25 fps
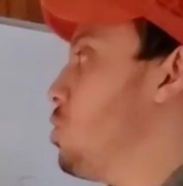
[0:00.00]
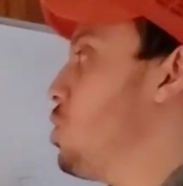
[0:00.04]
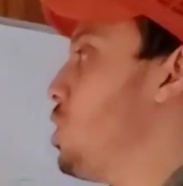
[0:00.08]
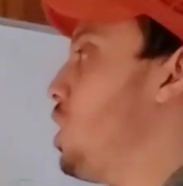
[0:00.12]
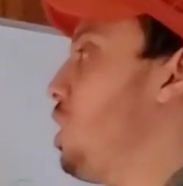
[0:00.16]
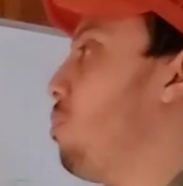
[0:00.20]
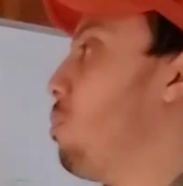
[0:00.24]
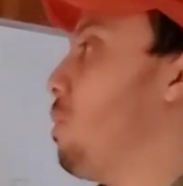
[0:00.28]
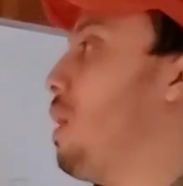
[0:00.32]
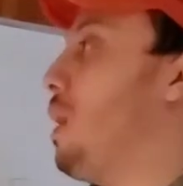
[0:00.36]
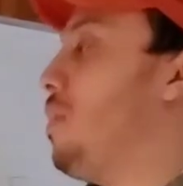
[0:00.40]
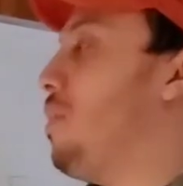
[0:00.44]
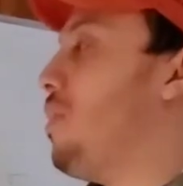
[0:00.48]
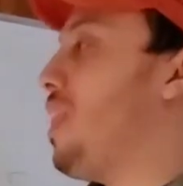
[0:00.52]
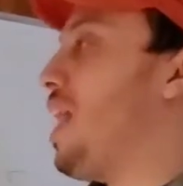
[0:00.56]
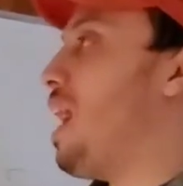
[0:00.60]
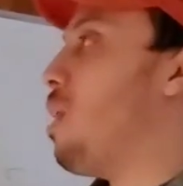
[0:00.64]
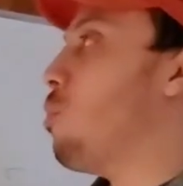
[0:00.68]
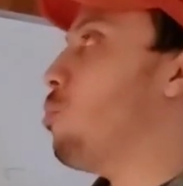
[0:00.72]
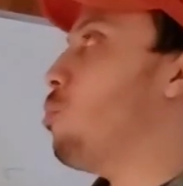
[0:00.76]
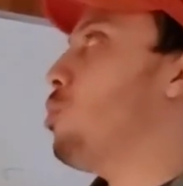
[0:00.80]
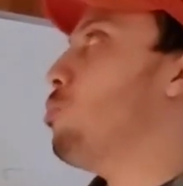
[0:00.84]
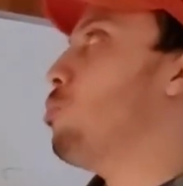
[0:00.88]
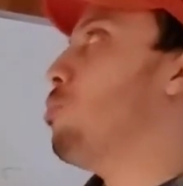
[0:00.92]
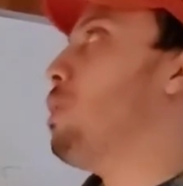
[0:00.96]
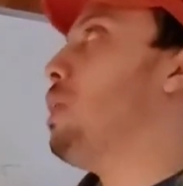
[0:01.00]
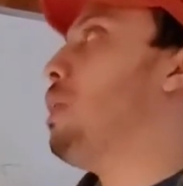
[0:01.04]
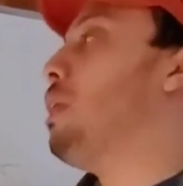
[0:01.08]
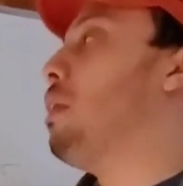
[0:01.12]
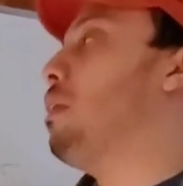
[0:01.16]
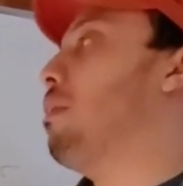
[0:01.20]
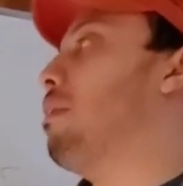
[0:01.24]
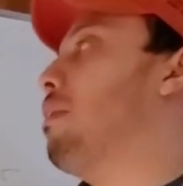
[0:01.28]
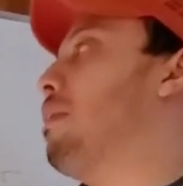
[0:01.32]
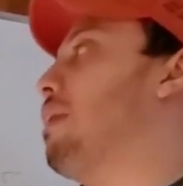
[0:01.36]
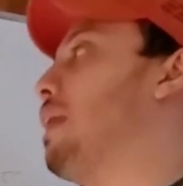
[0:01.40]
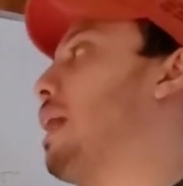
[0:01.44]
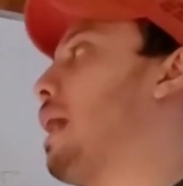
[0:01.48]
shape, and that would be
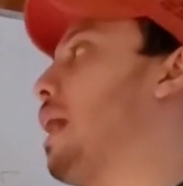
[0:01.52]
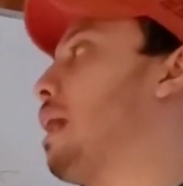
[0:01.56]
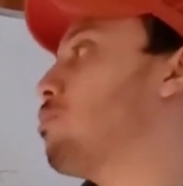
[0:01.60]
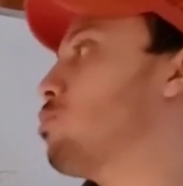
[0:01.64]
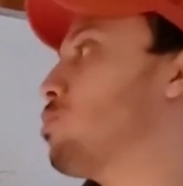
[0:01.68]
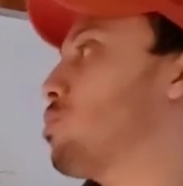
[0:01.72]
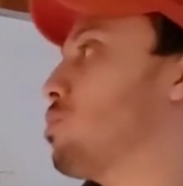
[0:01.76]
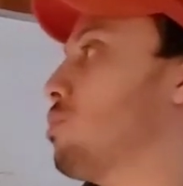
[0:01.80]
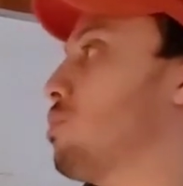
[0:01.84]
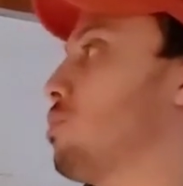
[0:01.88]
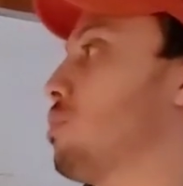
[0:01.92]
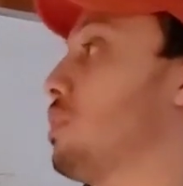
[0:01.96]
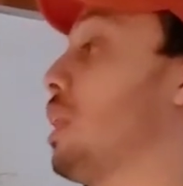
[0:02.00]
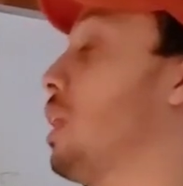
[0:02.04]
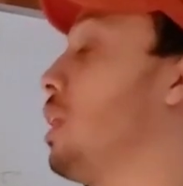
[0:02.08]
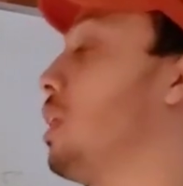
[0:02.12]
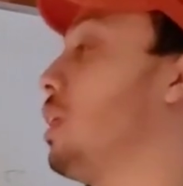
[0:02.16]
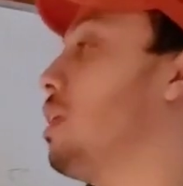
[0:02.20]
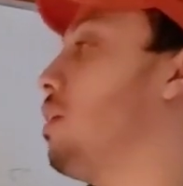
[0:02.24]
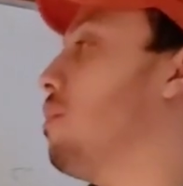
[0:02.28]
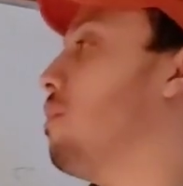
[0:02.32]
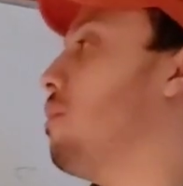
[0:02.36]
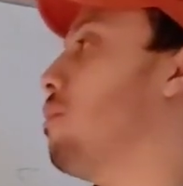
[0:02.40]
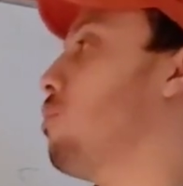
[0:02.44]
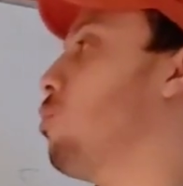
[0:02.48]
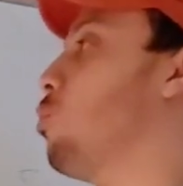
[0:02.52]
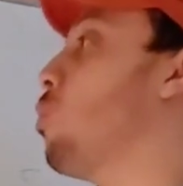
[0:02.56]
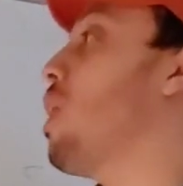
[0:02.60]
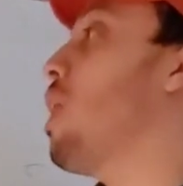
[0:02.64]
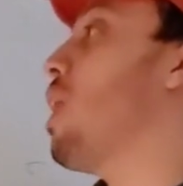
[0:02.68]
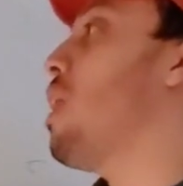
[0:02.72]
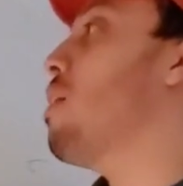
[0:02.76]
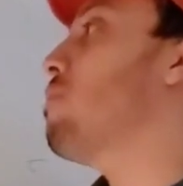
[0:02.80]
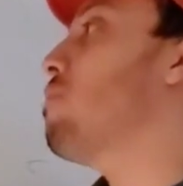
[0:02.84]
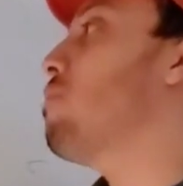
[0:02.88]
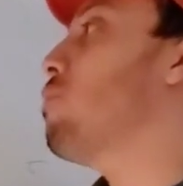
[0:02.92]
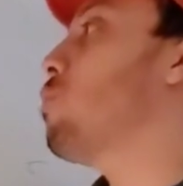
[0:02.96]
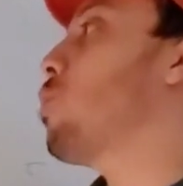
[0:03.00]
the absolute the
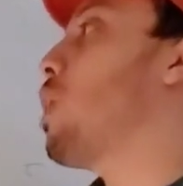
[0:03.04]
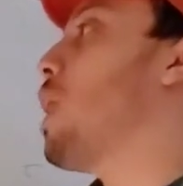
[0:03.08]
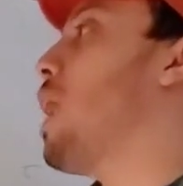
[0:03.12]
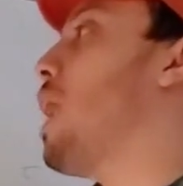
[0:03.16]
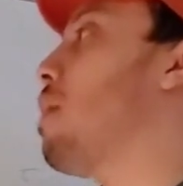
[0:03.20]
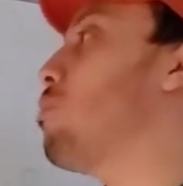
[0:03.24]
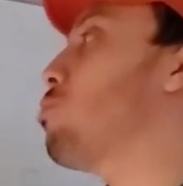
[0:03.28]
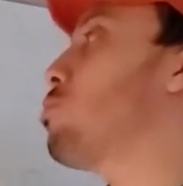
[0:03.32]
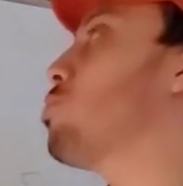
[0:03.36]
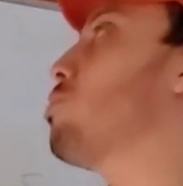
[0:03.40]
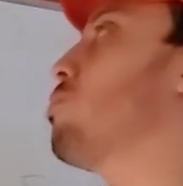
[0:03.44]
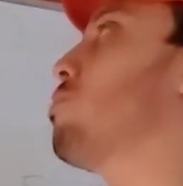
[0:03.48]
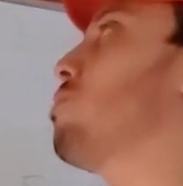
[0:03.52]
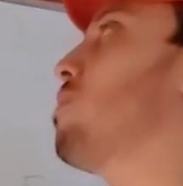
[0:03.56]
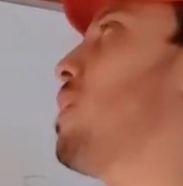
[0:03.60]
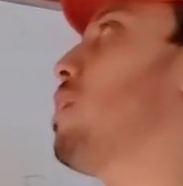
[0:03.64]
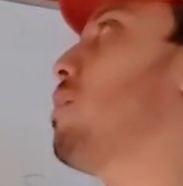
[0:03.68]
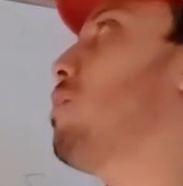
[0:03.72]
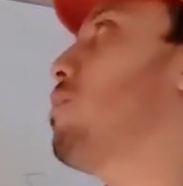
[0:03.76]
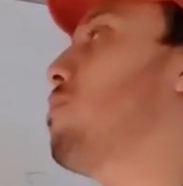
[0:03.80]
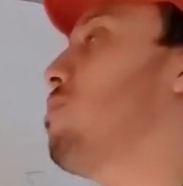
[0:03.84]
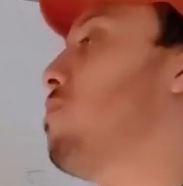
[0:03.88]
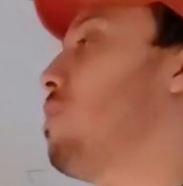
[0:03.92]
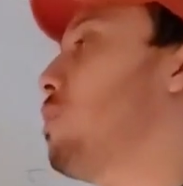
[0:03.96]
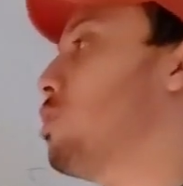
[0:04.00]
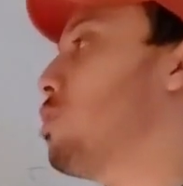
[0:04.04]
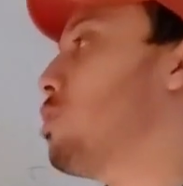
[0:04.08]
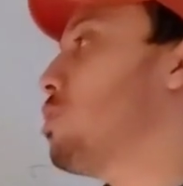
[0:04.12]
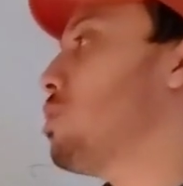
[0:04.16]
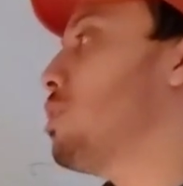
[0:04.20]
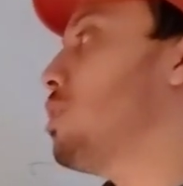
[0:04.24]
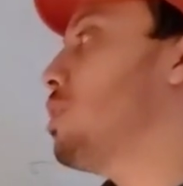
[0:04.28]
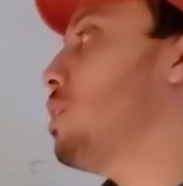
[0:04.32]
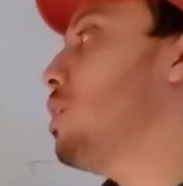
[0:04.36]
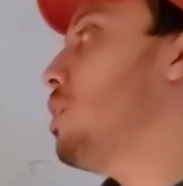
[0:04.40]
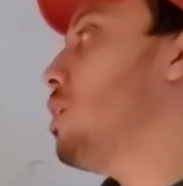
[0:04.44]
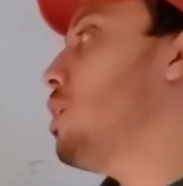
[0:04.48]
graph for absolute value function.